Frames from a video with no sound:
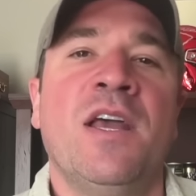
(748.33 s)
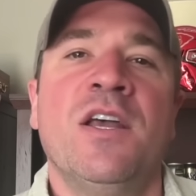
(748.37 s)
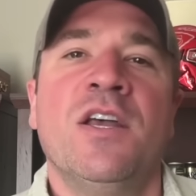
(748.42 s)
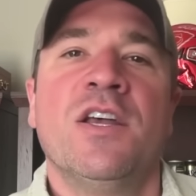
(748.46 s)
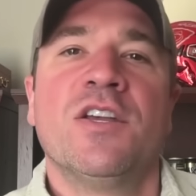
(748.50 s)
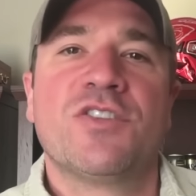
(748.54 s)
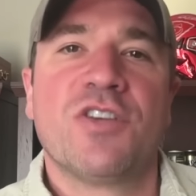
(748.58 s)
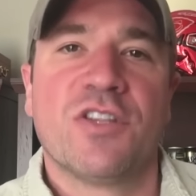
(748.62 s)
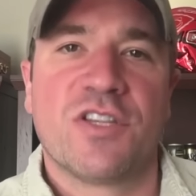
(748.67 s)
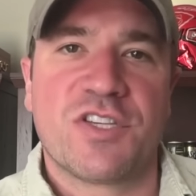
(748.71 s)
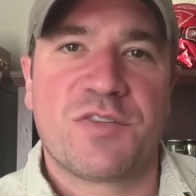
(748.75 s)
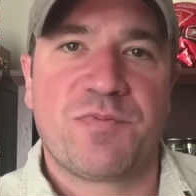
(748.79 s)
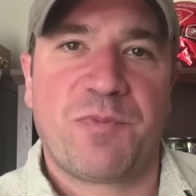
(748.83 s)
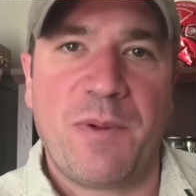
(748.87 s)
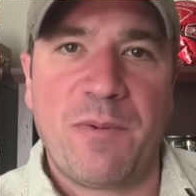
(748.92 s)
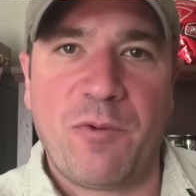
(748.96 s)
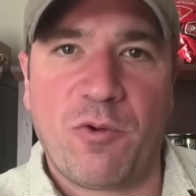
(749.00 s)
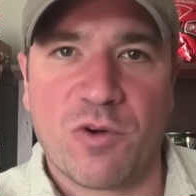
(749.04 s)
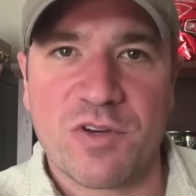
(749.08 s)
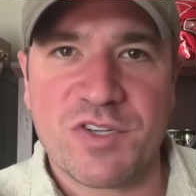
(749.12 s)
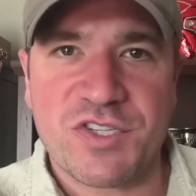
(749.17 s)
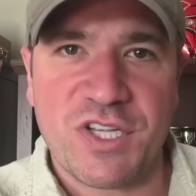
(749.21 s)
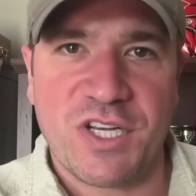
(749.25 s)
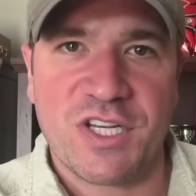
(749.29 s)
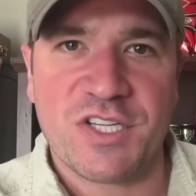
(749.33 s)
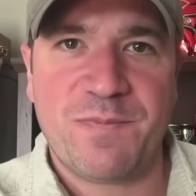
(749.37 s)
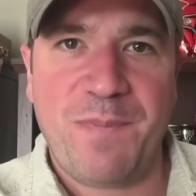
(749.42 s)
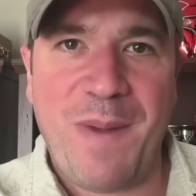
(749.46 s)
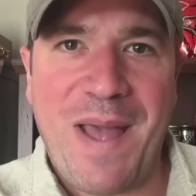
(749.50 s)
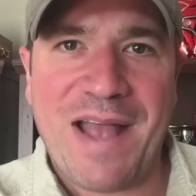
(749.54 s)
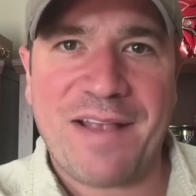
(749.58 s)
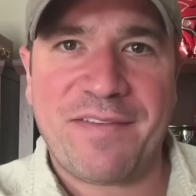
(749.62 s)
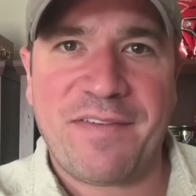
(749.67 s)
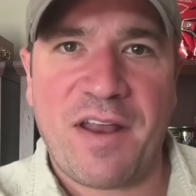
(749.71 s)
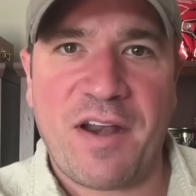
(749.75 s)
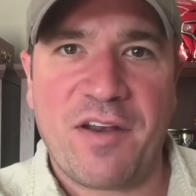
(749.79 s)
So the Supreme Court sent us
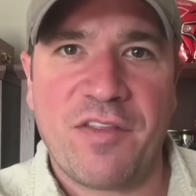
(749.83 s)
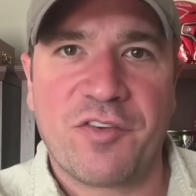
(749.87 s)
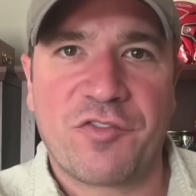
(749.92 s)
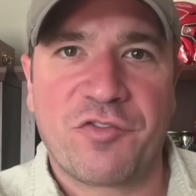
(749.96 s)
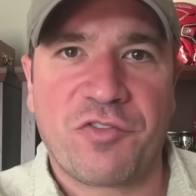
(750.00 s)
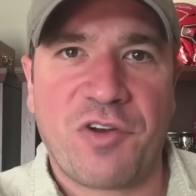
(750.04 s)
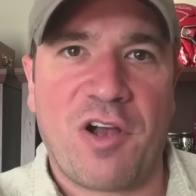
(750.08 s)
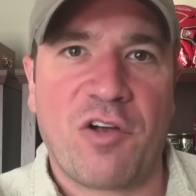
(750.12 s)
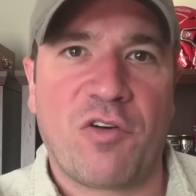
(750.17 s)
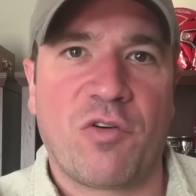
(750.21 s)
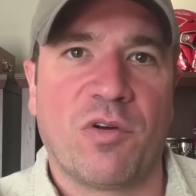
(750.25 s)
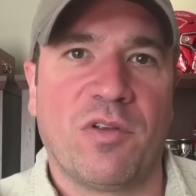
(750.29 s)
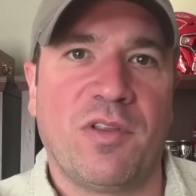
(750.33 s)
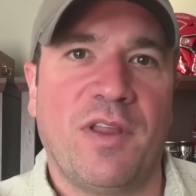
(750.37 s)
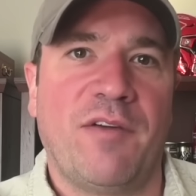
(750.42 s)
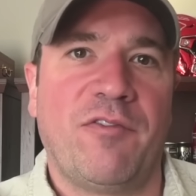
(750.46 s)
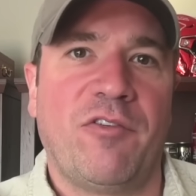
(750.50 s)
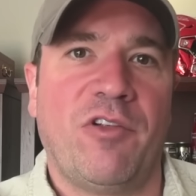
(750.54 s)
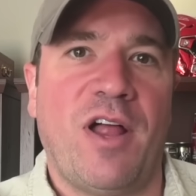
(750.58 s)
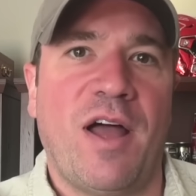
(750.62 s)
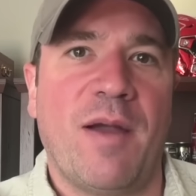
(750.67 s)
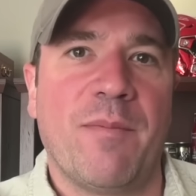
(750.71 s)
back down to the trial court level.